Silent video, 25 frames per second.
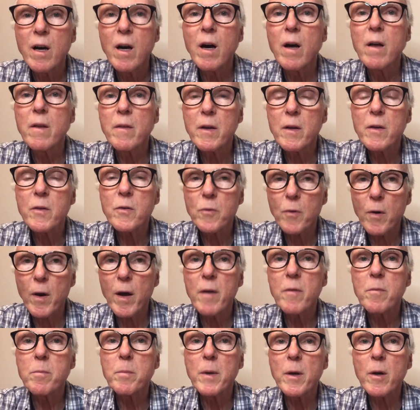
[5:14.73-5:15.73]
these
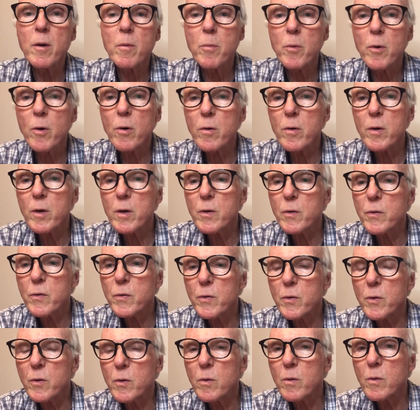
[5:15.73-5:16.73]
craft beer breweries
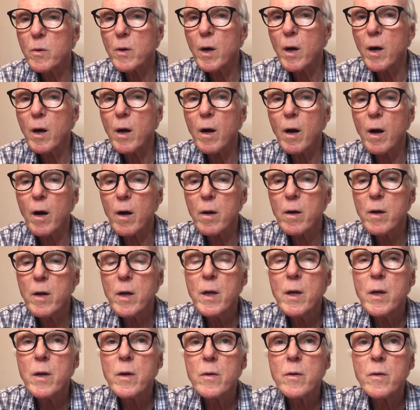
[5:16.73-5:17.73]
who are
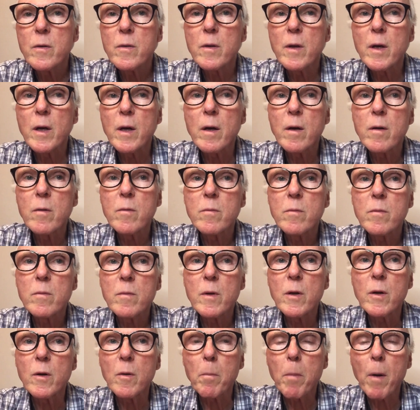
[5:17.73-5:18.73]

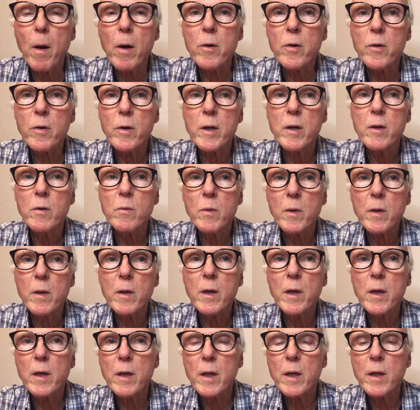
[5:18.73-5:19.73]
partnering with
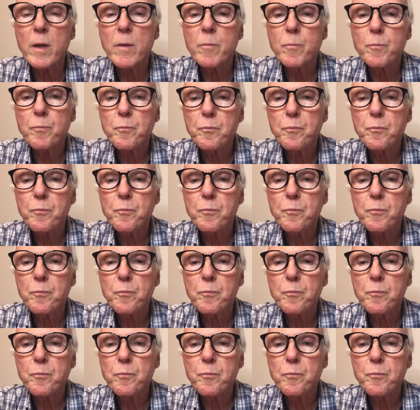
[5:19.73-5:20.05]
Kirin.